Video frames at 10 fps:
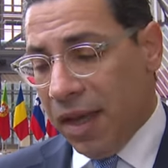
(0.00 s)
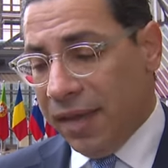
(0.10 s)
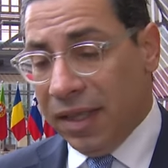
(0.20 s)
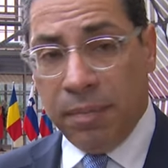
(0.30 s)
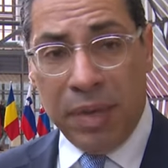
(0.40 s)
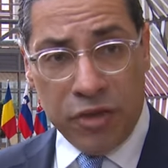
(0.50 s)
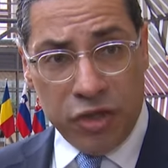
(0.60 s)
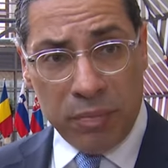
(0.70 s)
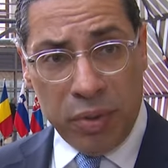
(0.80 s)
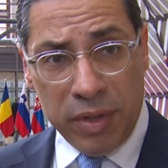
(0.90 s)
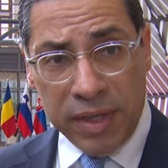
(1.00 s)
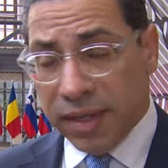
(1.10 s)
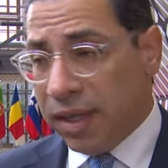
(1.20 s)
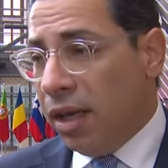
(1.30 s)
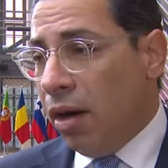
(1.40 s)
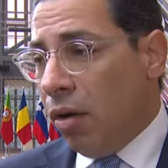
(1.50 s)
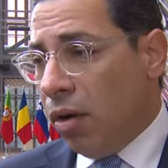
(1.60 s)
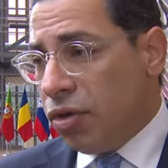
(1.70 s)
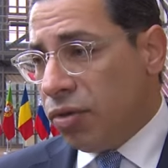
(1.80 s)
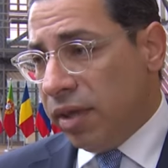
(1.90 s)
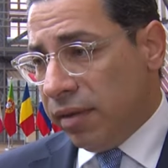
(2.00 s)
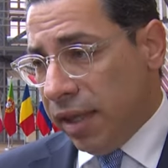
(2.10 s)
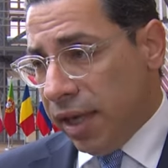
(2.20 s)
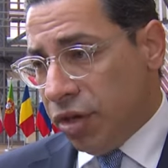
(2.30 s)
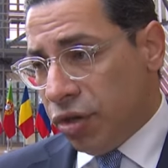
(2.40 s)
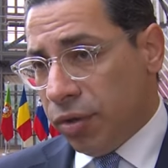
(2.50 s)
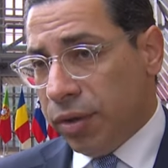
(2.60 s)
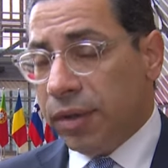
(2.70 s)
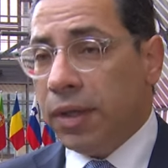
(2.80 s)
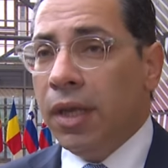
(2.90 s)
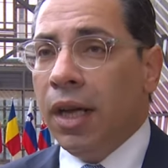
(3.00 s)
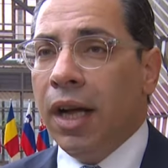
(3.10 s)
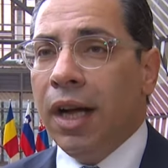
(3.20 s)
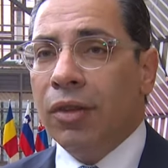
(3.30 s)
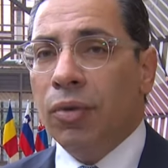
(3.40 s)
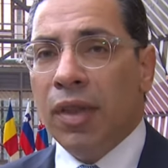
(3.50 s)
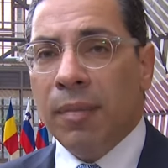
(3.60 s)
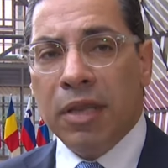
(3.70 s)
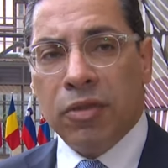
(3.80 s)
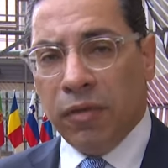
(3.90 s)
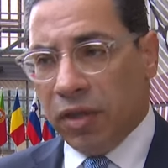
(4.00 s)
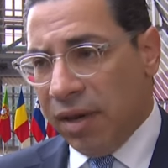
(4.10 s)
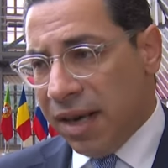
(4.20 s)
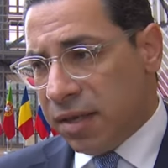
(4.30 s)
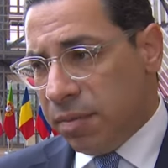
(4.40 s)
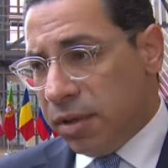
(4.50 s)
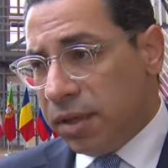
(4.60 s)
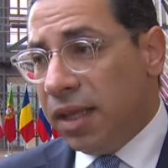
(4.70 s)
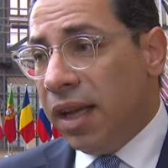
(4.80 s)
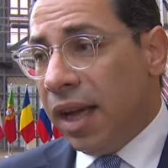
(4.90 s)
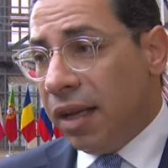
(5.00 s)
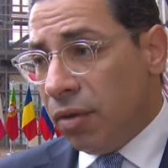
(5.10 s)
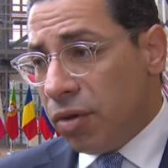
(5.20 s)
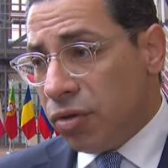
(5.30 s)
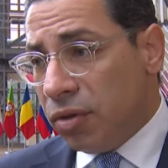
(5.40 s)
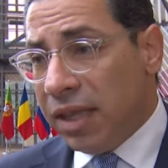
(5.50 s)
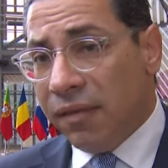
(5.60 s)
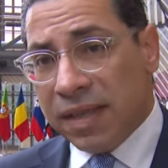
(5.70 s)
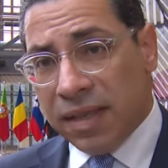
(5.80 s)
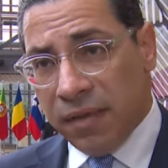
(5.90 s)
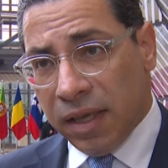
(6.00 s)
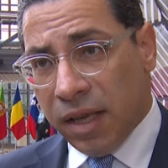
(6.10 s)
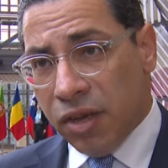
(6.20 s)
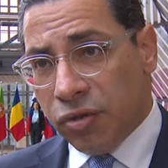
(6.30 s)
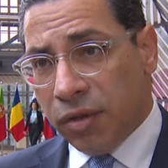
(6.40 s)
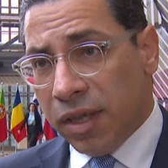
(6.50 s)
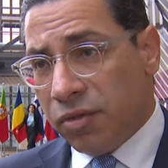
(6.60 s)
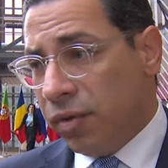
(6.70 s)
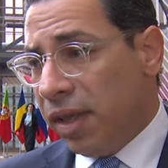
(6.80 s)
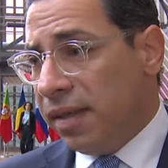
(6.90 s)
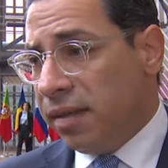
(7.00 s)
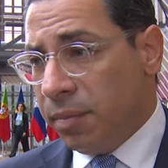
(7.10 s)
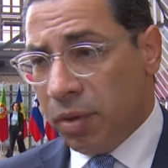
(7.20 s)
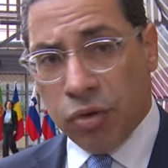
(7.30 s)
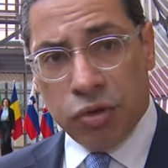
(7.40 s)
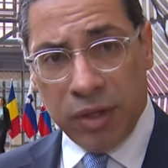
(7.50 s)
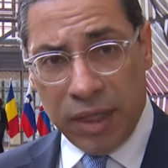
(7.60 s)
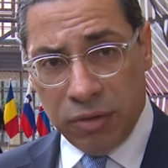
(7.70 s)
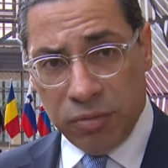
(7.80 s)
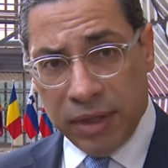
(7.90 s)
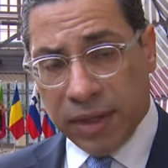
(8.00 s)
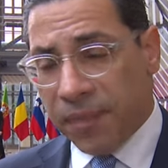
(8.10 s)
the departure point, also in relation to the means of transport, and also diversification as to the distribution network.